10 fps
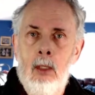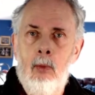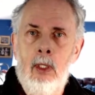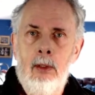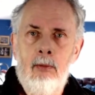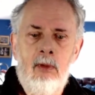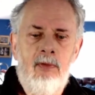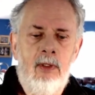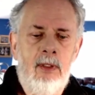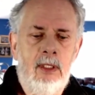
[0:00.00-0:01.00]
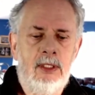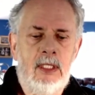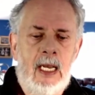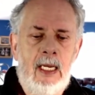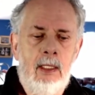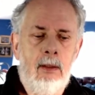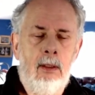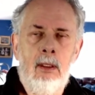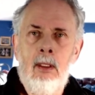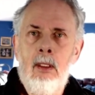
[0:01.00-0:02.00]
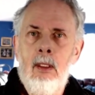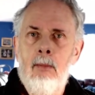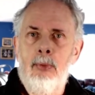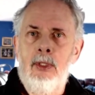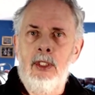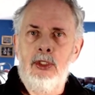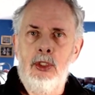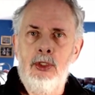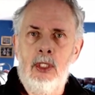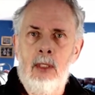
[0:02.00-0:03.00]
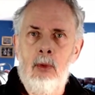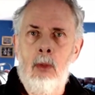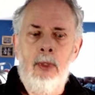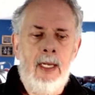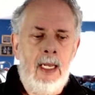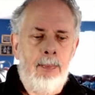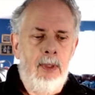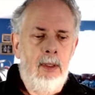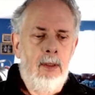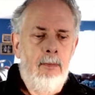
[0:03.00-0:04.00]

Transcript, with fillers: Well, there were various dire predictions on what would happen,